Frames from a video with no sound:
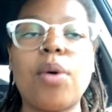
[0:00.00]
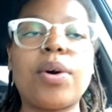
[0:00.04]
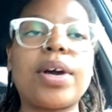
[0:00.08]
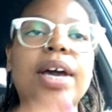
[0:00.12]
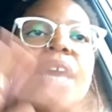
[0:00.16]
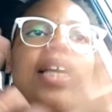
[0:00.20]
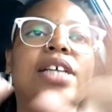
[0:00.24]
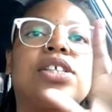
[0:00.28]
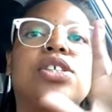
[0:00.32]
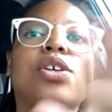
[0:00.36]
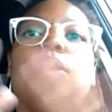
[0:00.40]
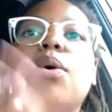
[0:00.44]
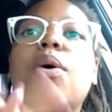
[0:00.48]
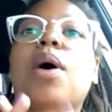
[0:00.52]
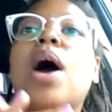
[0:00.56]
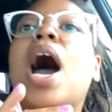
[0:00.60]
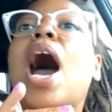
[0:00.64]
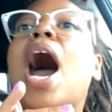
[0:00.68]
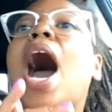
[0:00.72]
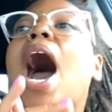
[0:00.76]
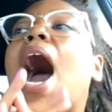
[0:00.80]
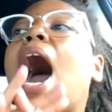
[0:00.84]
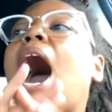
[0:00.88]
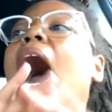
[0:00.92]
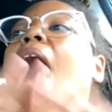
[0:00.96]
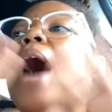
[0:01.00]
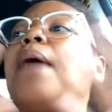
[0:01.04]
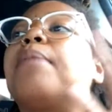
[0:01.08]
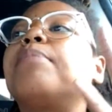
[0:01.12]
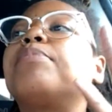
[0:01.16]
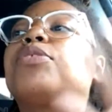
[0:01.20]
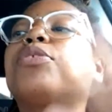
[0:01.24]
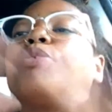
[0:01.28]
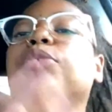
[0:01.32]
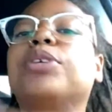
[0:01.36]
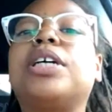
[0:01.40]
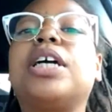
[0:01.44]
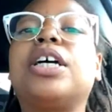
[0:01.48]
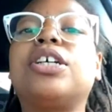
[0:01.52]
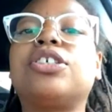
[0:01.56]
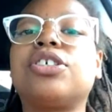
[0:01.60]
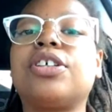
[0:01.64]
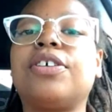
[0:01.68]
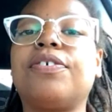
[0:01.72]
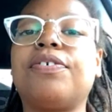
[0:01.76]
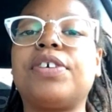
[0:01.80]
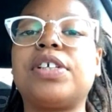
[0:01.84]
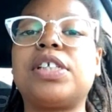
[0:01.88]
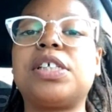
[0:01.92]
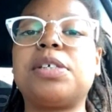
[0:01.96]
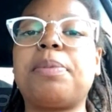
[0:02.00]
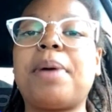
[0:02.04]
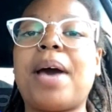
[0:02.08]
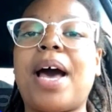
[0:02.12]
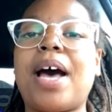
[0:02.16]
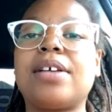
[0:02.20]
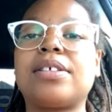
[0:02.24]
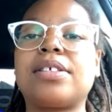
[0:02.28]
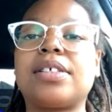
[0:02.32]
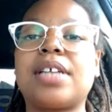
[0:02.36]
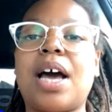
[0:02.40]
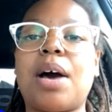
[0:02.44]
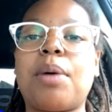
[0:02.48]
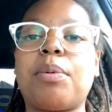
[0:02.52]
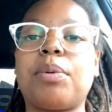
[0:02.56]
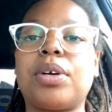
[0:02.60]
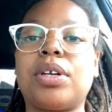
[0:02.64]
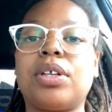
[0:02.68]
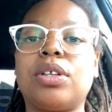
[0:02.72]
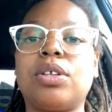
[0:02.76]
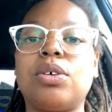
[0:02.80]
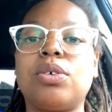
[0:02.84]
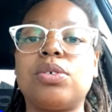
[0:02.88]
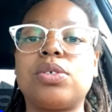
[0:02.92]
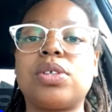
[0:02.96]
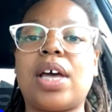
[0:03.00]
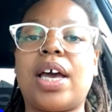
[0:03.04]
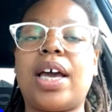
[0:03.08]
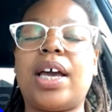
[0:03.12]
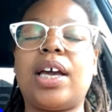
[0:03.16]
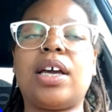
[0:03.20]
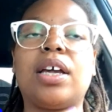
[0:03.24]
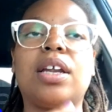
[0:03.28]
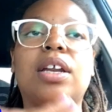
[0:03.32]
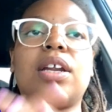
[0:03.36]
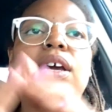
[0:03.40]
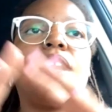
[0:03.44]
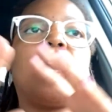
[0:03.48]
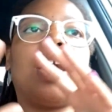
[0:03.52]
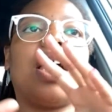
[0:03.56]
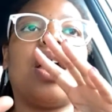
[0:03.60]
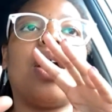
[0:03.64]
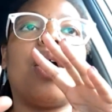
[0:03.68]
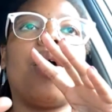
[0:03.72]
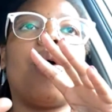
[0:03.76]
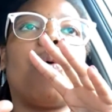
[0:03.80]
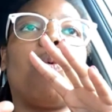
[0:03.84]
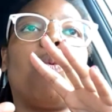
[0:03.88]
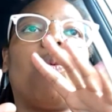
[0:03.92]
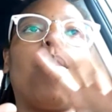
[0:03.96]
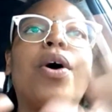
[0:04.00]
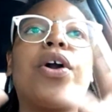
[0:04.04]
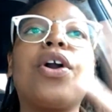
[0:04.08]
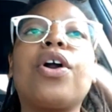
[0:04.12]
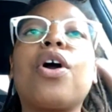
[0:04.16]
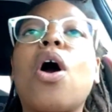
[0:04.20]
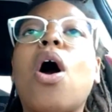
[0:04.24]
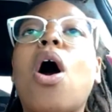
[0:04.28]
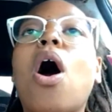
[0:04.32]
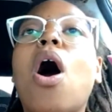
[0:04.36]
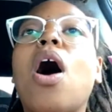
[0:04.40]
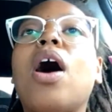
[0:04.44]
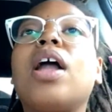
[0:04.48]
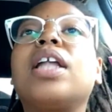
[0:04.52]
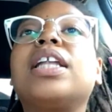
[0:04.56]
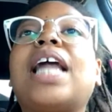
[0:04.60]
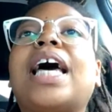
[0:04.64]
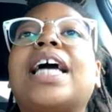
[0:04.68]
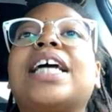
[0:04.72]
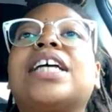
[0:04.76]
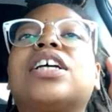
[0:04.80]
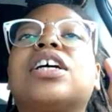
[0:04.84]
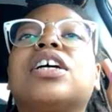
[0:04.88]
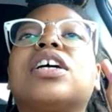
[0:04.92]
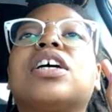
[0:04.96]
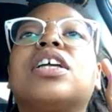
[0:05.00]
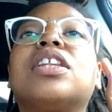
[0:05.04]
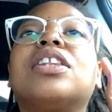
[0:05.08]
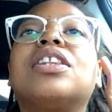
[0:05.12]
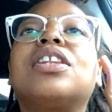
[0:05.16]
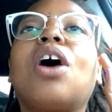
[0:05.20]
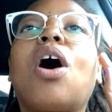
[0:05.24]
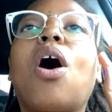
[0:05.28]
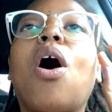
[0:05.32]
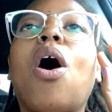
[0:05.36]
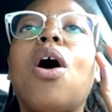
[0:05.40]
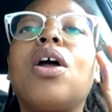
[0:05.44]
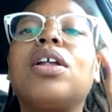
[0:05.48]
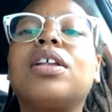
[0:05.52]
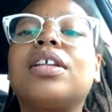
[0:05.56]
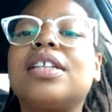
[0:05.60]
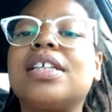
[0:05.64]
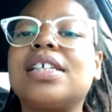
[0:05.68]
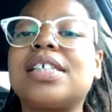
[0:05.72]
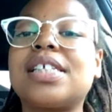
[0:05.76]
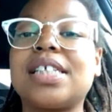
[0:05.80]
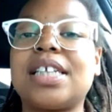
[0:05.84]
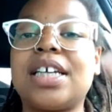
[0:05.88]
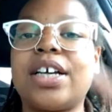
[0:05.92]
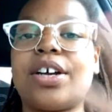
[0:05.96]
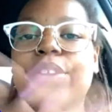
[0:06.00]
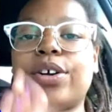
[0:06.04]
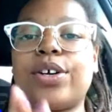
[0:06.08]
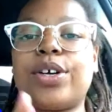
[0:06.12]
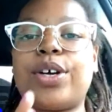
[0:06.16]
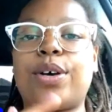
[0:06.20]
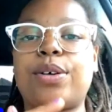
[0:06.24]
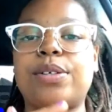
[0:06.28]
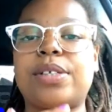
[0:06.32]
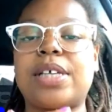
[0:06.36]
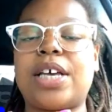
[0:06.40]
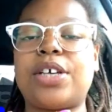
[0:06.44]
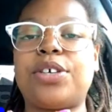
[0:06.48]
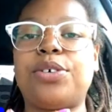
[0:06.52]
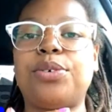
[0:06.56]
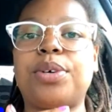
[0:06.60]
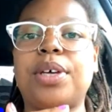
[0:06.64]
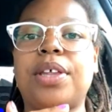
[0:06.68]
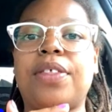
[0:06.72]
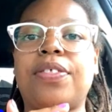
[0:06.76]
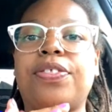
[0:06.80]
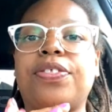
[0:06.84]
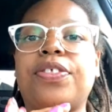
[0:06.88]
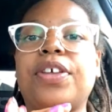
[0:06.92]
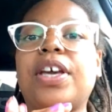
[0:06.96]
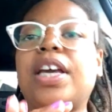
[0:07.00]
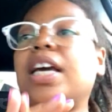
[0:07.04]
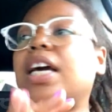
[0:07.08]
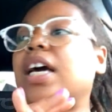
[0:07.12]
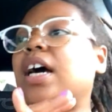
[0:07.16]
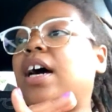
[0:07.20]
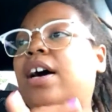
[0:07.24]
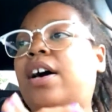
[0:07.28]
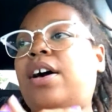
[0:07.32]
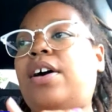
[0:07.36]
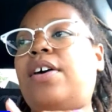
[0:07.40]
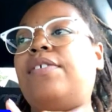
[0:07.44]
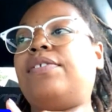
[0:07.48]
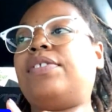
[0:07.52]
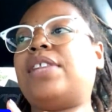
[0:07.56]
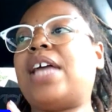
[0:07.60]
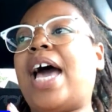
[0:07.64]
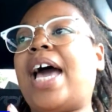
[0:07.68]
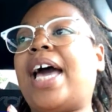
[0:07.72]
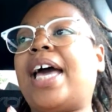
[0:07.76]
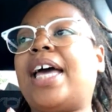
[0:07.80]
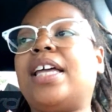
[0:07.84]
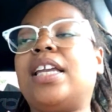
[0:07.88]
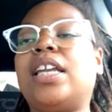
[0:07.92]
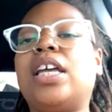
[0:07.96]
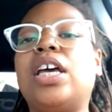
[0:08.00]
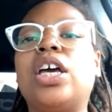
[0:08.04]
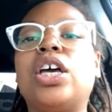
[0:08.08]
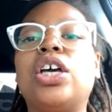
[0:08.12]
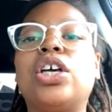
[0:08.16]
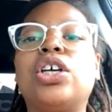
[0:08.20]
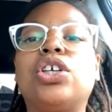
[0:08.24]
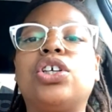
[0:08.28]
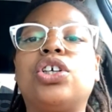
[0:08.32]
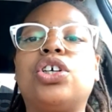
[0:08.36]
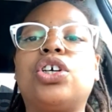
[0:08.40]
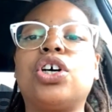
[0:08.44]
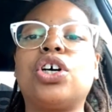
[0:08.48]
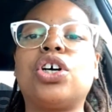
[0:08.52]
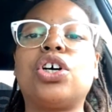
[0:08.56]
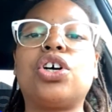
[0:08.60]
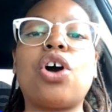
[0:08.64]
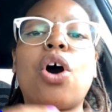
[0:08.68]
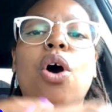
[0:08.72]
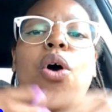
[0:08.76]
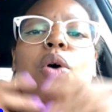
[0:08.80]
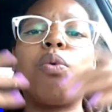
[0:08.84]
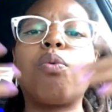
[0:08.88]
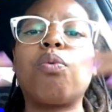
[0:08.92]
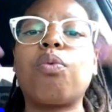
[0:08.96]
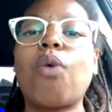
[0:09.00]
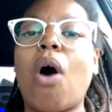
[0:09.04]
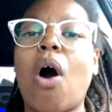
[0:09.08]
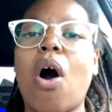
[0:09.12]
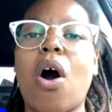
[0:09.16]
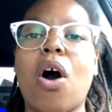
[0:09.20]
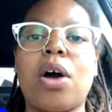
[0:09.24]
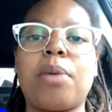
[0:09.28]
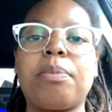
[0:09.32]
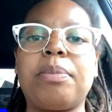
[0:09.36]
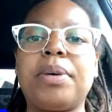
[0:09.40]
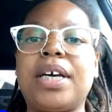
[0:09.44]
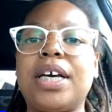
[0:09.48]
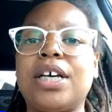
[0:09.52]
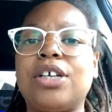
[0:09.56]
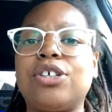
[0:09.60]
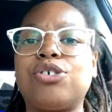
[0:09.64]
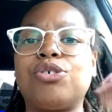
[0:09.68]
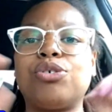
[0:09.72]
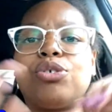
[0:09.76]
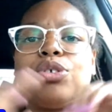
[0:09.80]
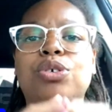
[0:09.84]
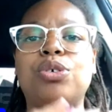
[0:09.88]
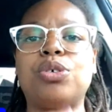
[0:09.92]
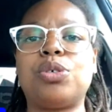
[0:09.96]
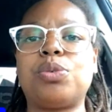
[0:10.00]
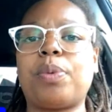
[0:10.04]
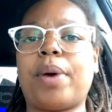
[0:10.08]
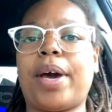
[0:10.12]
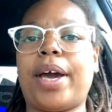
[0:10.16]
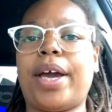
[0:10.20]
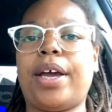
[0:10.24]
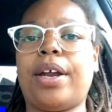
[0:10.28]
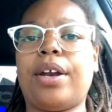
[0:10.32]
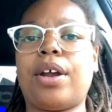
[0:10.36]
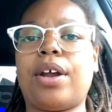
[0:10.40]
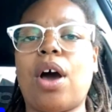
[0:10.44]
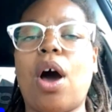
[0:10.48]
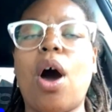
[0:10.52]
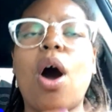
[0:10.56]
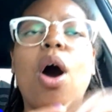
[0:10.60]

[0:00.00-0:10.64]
Okay, so I'm 350 pounds and I want to lose weight. What are all of the scenarios that you can think of that could go wrong because you lose weight?